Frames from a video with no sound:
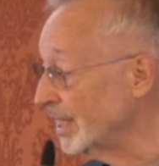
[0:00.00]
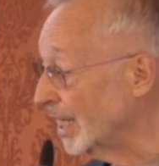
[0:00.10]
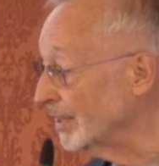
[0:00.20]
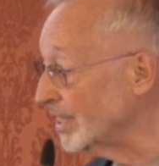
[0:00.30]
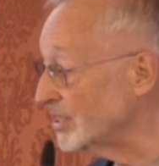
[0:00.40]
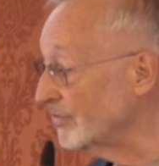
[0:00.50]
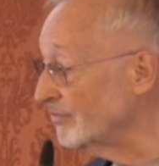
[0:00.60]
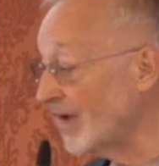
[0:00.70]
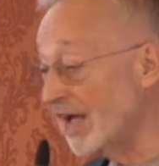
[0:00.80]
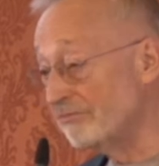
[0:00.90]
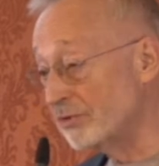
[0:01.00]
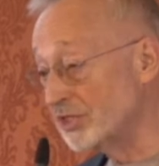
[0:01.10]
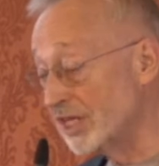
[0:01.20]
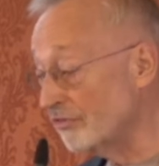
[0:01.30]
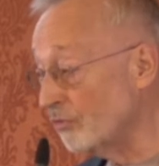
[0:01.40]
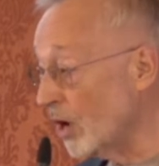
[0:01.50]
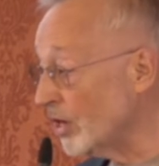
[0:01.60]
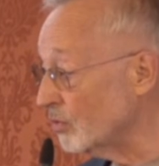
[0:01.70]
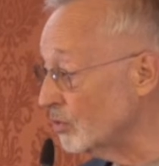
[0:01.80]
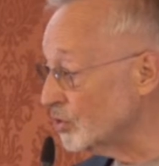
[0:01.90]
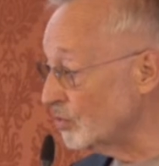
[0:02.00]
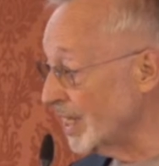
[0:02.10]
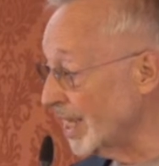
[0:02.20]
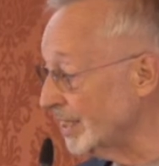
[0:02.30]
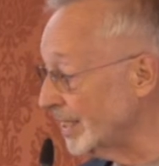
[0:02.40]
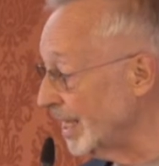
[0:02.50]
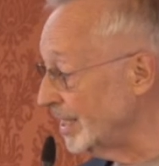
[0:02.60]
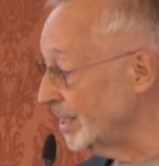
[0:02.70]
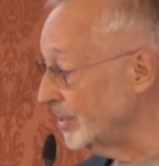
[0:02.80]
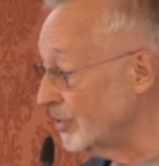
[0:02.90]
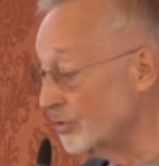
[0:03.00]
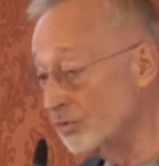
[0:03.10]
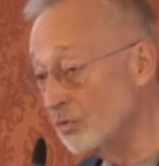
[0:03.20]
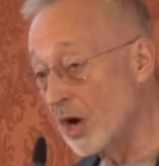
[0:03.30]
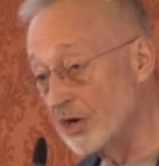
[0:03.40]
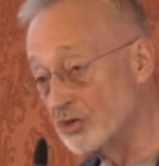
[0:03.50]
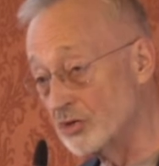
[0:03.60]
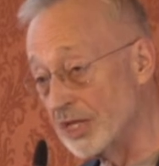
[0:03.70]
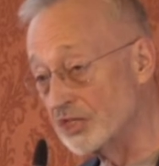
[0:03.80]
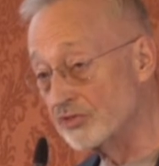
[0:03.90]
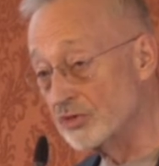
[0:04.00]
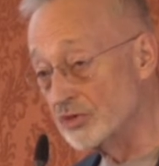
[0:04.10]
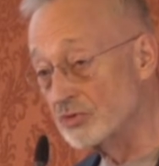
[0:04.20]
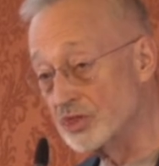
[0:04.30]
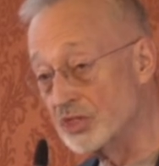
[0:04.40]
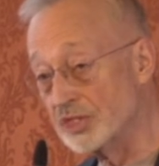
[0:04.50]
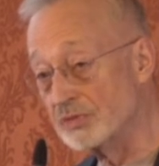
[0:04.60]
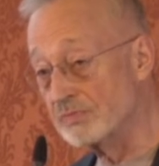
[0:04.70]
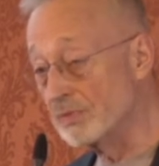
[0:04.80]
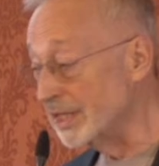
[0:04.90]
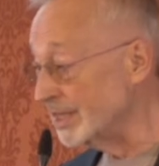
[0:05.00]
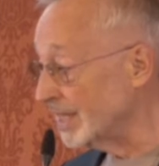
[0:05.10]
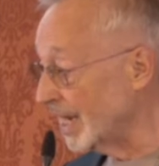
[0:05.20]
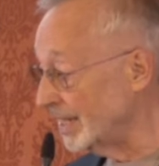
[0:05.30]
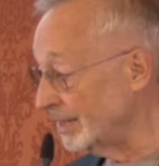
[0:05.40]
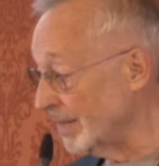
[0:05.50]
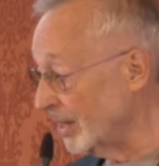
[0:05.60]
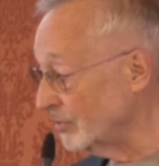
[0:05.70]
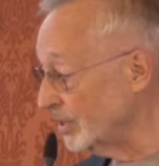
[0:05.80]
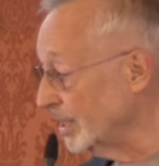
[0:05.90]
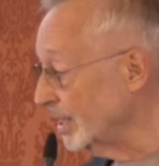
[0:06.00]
less than 5% of water was reallocated through water transfers, which is a pretty tiny amount.